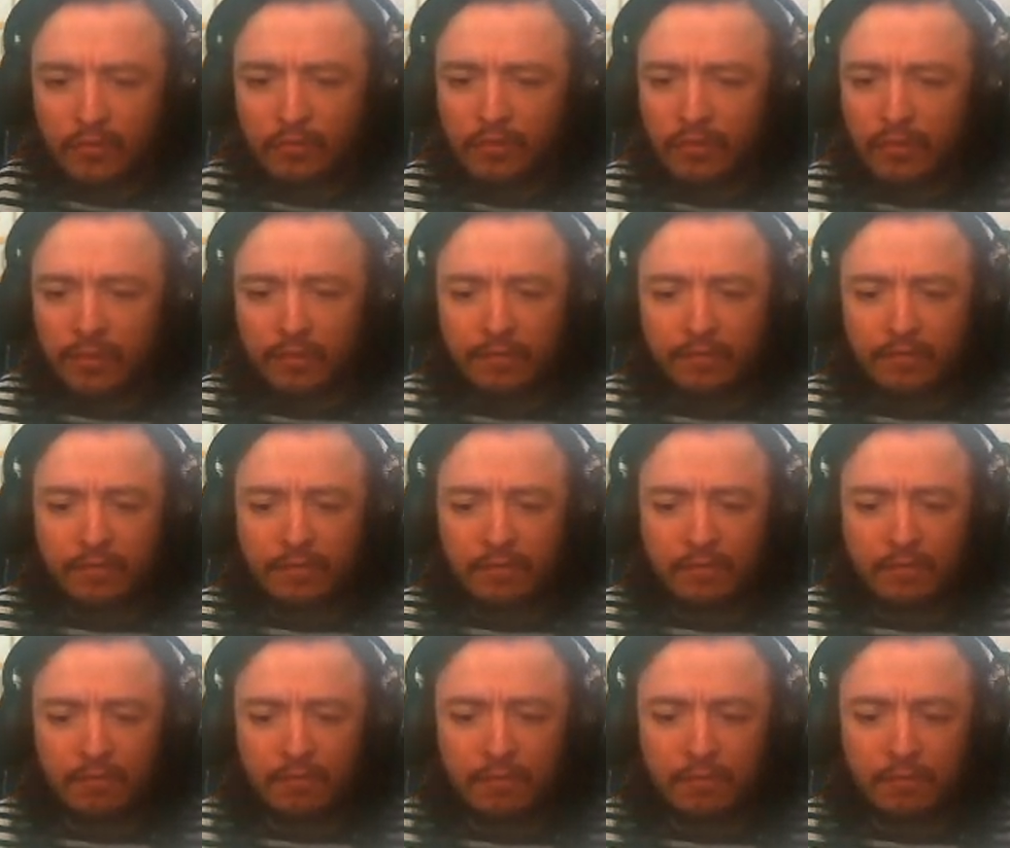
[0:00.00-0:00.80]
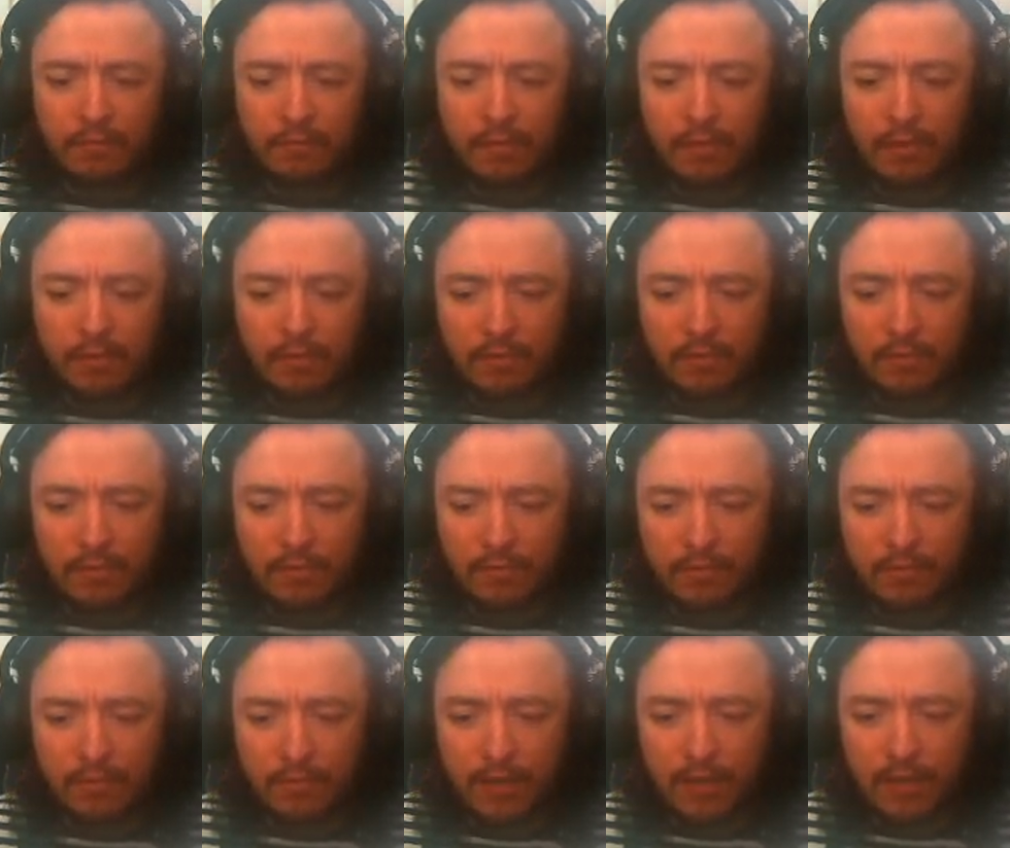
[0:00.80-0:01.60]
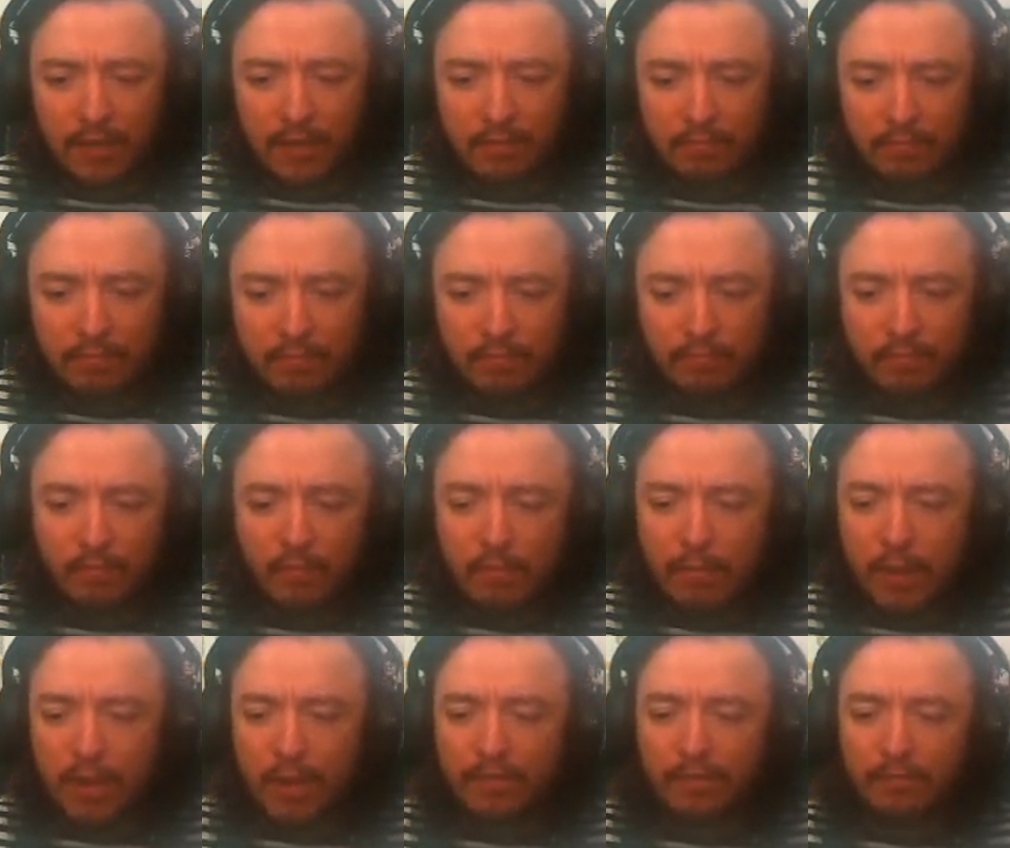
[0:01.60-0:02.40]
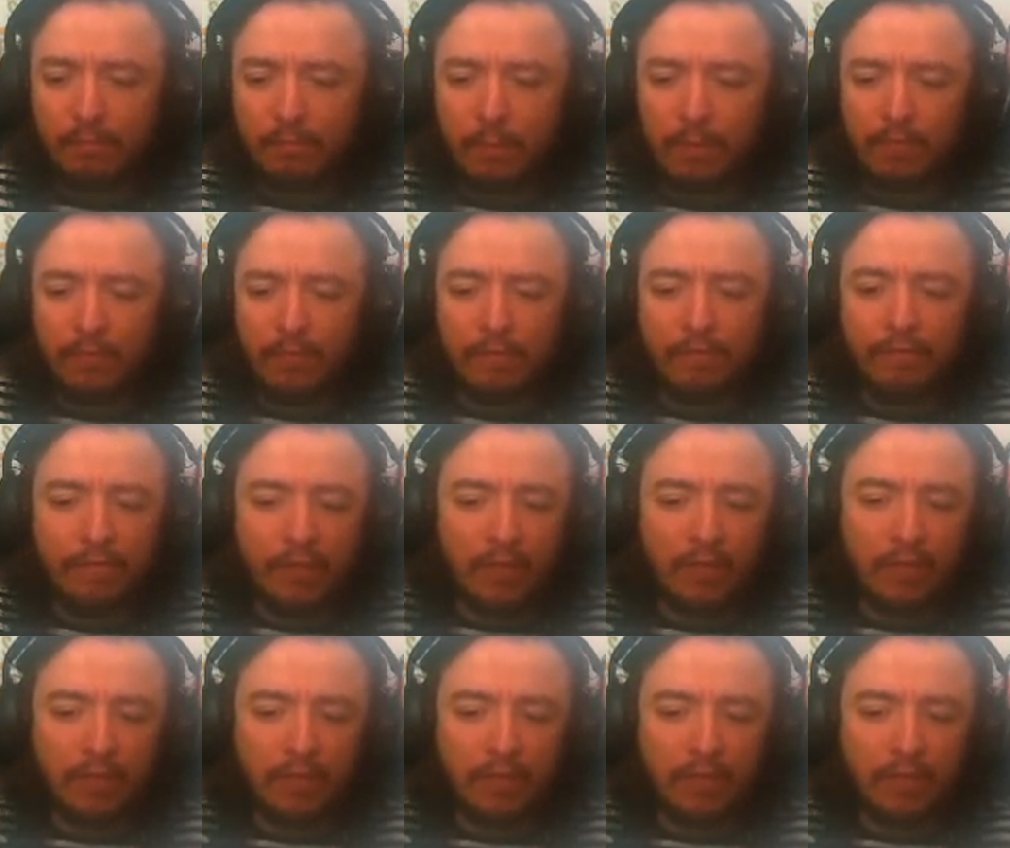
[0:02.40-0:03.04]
Just because it reminds me of the